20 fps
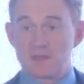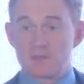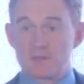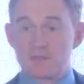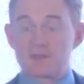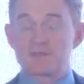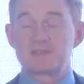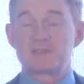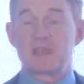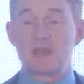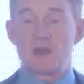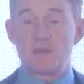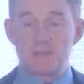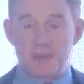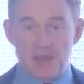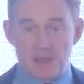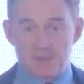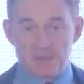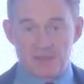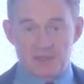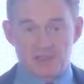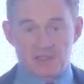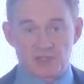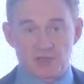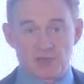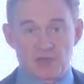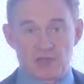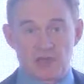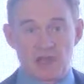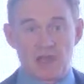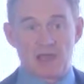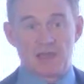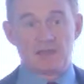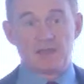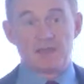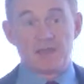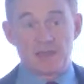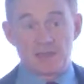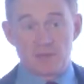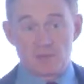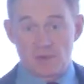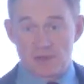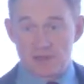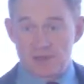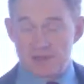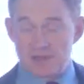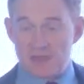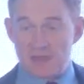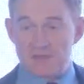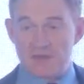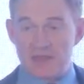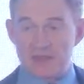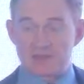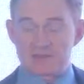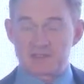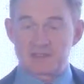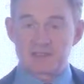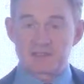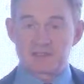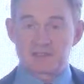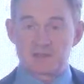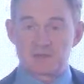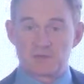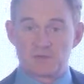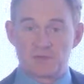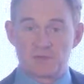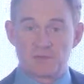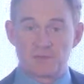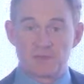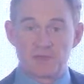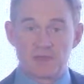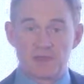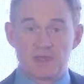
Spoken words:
because they are published online and anyone can have access to them.